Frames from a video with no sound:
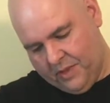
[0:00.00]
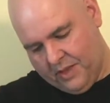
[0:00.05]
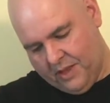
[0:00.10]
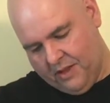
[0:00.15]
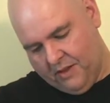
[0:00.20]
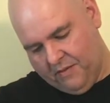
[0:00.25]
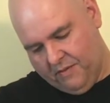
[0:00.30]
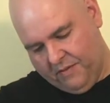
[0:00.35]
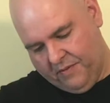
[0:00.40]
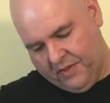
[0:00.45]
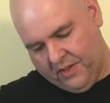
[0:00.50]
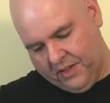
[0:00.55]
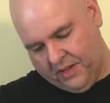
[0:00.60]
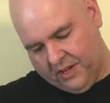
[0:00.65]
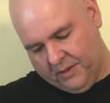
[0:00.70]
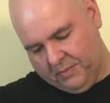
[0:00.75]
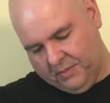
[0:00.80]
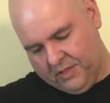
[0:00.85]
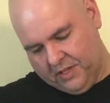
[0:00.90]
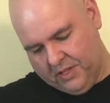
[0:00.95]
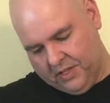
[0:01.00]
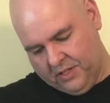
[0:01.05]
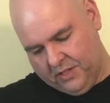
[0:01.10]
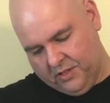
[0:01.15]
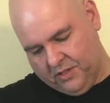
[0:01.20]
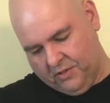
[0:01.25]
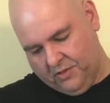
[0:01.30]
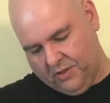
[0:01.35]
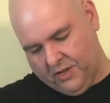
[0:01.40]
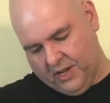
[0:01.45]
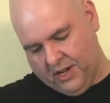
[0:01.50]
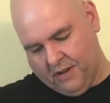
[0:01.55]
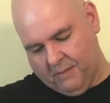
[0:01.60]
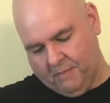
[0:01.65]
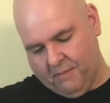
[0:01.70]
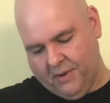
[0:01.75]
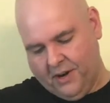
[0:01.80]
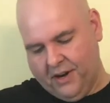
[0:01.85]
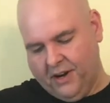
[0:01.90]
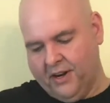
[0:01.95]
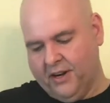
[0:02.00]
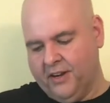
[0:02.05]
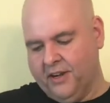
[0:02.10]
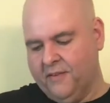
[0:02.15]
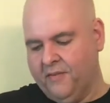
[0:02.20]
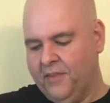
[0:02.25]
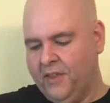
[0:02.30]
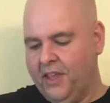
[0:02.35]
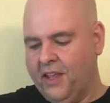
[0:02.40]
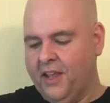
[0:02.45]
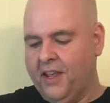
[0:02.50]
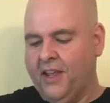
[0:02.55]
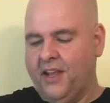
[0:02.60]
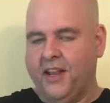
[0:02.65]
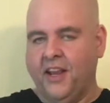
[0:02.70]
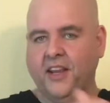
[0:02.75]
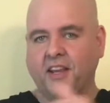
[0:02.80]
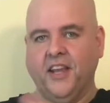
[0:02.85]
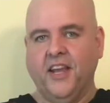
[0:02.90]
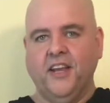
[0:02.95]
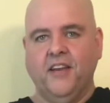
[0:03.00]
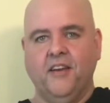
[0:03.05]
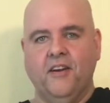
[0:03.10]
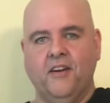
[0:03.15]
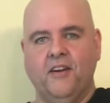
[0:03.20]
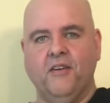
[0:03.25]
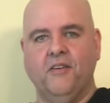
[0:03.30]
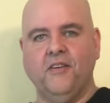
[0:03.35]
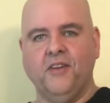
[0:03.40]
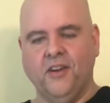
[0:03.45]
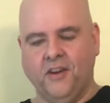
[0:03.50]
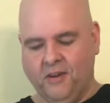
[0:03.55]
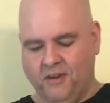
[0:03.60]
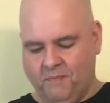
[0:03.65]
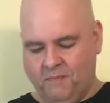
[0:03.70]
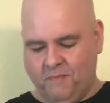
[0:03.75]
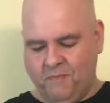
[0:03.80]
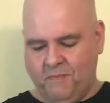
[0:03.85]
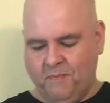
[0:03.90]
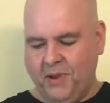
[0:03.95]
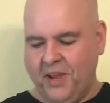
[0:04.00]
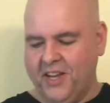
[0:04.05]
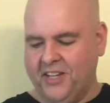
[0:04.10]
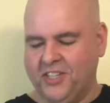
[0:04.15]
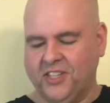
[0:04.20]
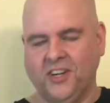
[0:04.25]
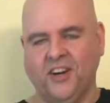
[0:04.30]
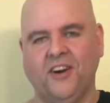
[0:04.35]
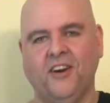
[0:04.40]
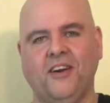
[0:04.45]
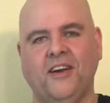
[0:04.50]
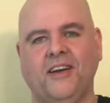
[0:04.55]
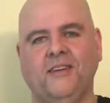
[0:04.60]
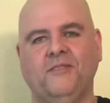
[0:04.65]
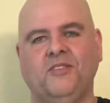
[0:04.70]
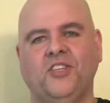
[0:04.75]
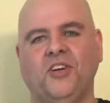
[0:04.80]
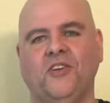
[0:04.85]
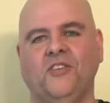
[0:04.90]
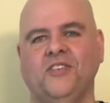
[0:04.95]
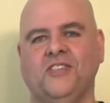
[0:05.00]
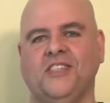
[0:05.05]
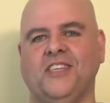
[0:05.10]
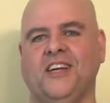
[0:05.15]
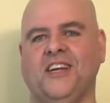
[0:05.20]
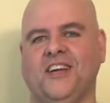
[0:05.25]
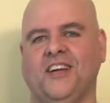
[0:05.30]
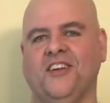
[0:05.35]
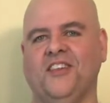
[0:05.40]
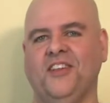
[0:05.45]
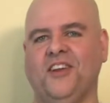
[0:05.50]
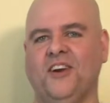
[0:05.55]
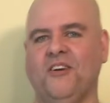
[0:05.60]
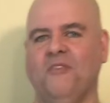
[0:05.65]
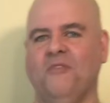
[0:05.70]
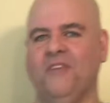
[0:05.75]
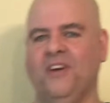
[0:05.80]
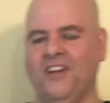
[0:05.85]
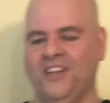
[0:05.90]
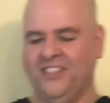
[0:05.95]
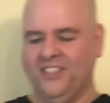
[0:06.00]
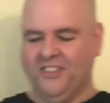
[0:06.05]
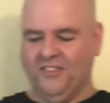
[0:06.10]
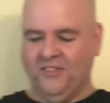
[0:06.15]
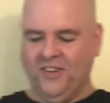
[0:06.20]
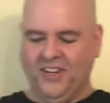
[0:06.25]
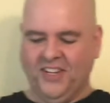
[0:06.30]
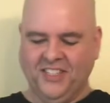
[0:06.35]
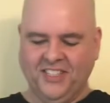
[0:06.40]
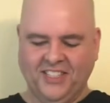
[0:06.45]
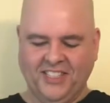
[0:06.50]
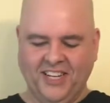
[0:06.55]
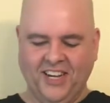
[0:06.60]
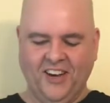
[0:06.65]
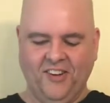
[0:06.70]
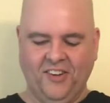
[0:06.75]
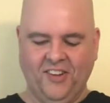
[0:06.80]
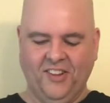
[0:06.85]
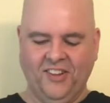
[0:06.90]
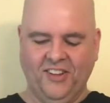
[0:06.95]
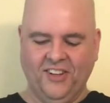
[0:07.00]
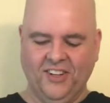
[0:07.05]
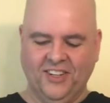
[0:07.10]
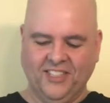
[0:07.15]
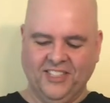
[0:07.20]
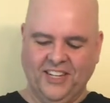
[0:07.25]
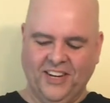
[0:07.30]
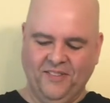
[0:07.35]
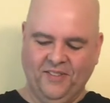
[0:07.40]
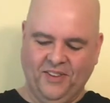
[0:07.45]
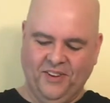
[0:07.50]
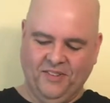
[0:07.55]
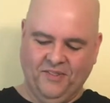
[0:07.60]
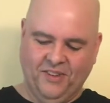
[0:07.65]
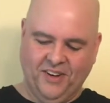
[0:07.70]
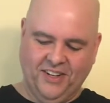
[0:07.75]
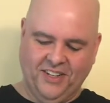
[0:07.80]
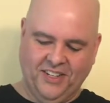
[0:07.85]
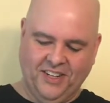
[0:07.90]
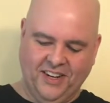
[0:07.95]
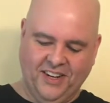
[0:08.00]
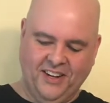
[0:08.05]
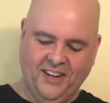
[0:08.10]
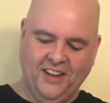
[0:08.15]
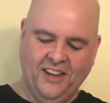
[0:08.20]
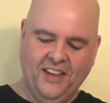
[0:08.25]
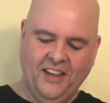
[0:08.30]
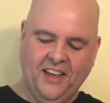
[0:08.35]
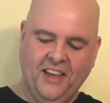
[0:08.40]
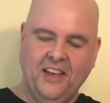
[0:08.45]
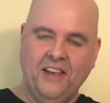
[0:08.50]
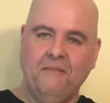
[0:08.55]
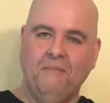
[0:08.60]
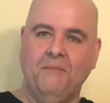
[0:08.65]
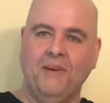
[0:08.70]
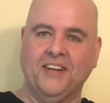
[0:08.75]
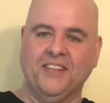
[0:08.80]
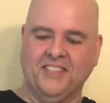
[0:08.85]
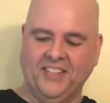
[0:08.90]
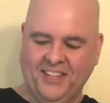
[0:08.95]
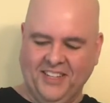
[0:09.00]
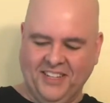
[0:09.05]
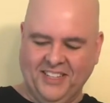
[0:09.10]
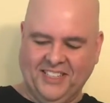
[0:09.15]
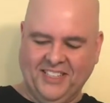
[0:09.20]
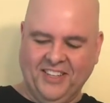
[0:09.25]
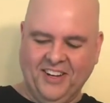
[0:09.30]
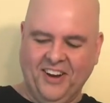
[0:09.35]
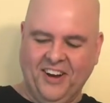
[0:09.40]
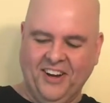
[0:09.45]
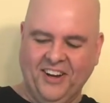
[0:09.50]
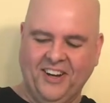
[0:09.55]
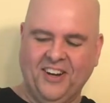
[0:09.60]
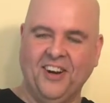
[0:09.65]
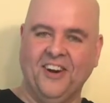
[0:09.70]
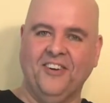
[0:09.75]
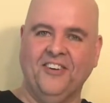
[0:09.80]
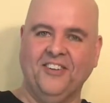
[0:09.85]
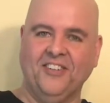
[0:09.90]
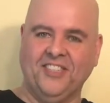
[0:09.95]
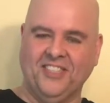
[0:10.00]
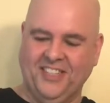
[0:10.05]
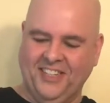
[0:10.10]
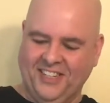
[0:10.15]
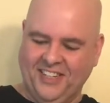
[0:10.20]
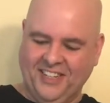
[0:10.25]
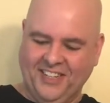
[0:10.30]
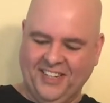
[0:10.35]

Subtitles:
and fill it up to the 2 cup mark. Then you get your pitcher. I chose a clear one so we can see how it looks after we're done mixing this concoction